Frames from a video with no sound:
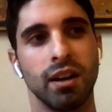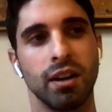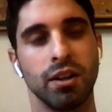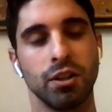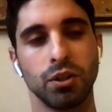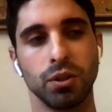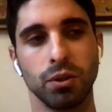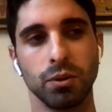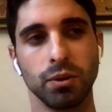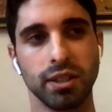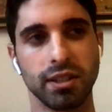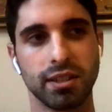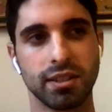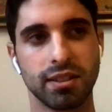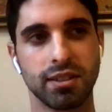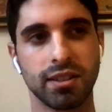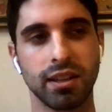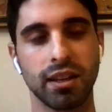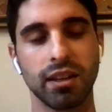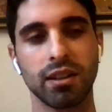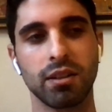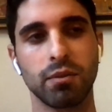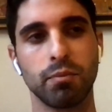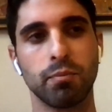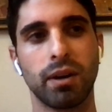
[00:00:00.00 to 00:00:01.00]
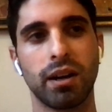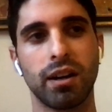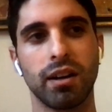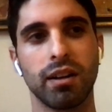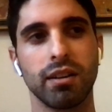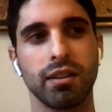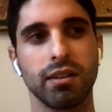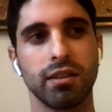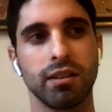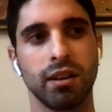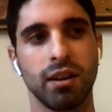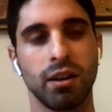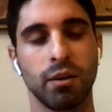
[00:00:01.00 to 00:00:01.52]
truly sink
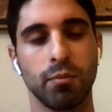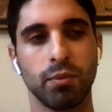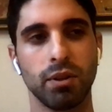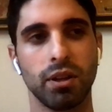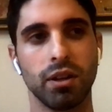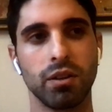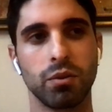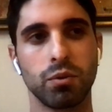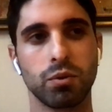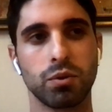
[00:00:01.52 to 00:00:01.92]
my blood,